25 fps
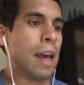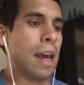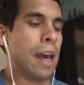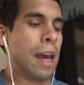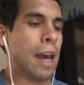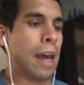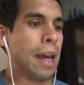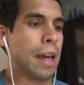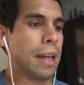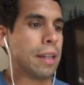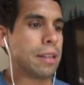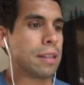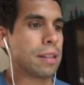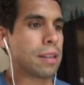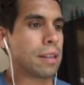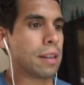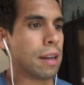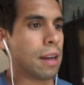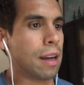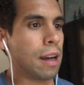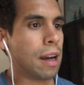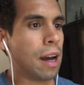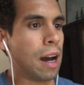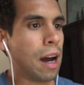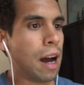And
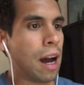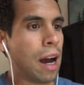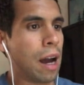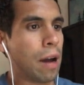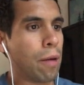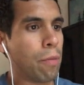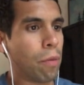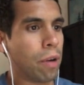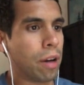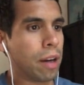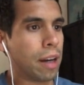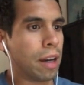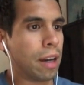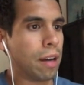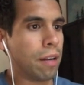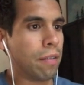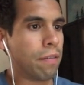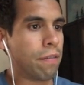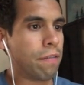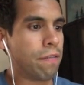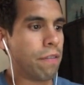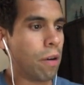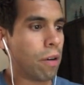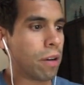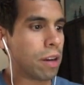I want to
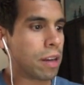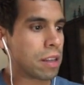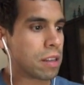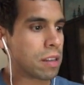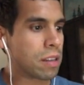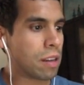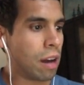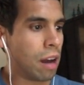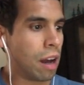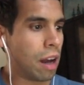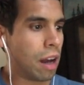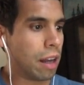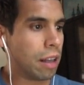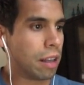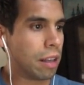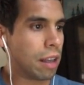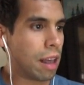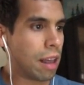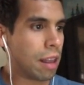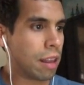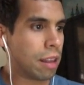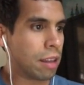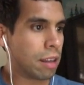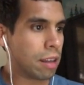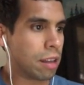focus on
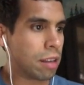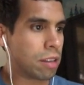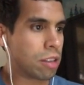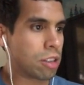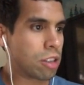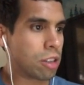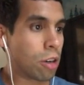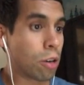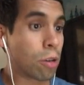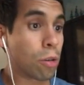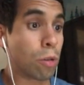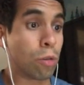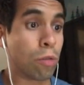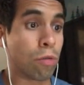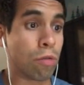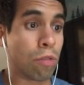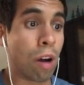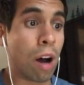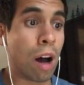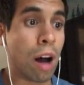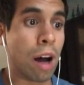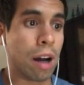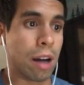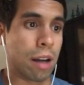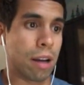the circle
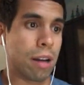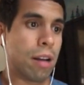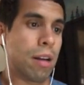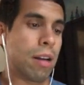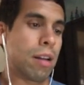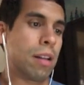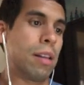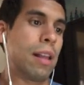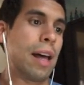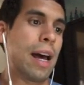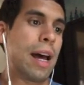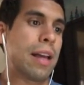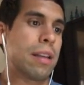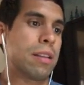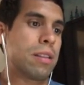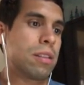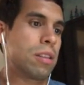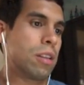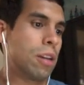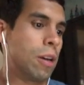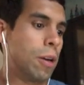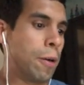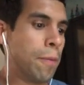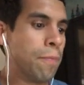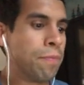wrong class.
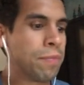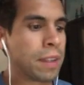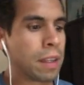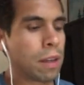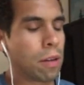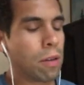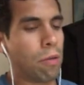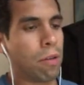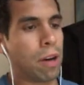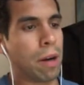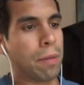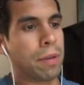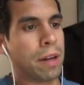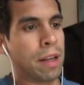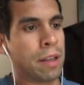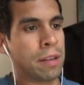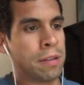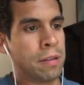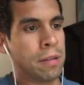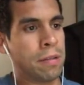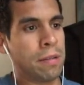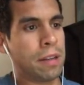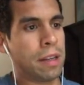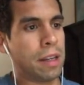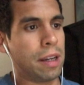So what I'm going to
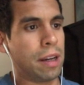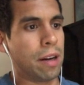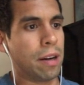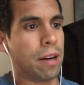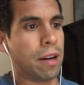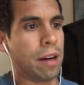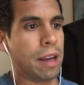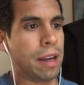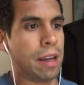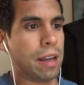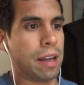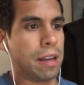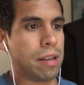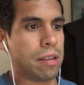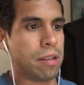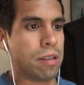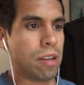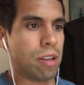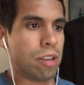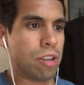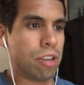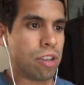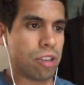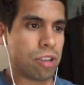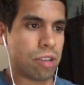do here is
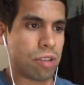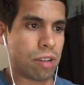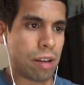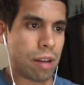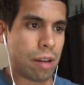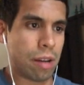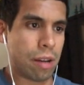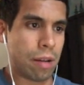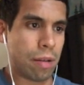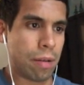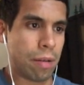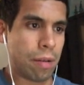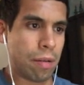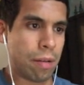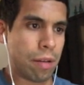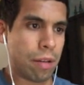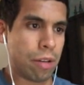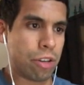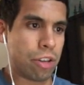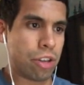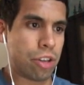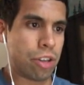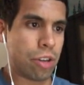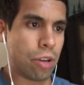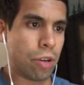just
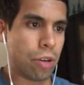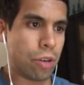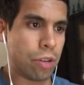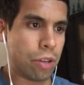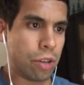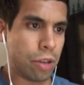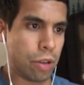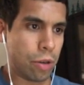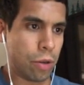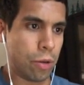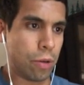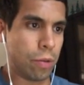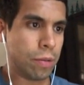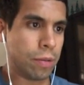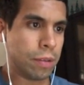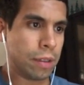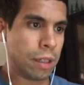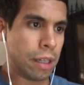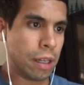show you